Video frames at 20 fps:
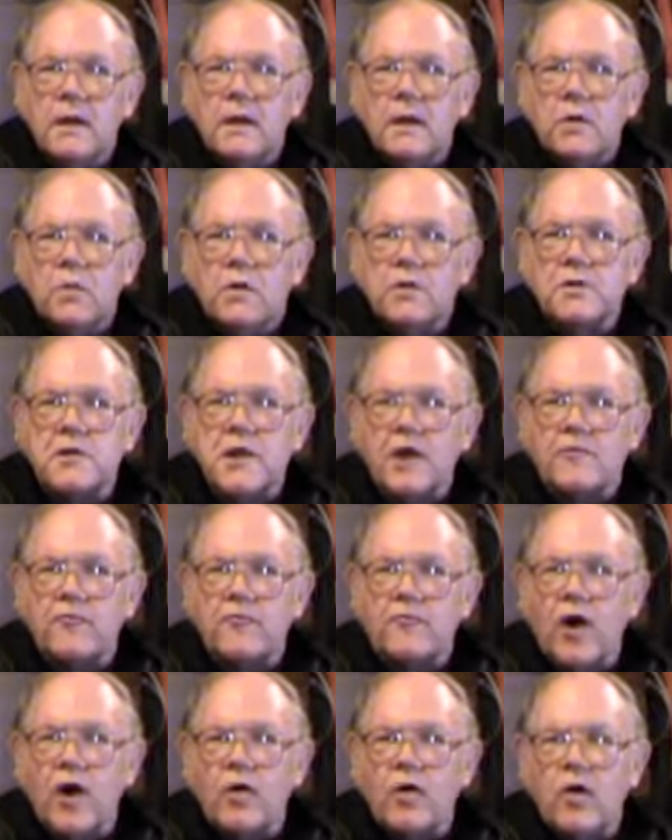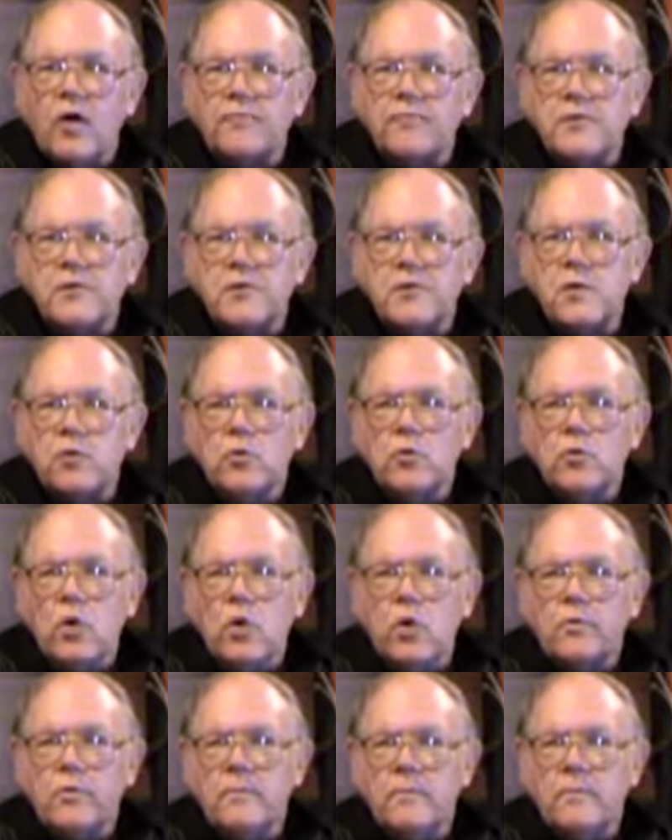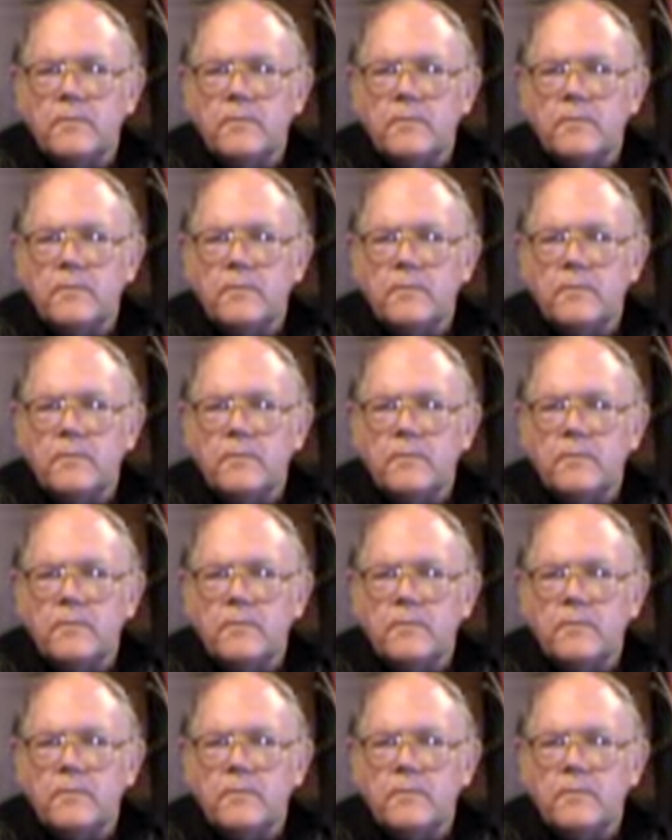Wasn't that far off the Silk Road?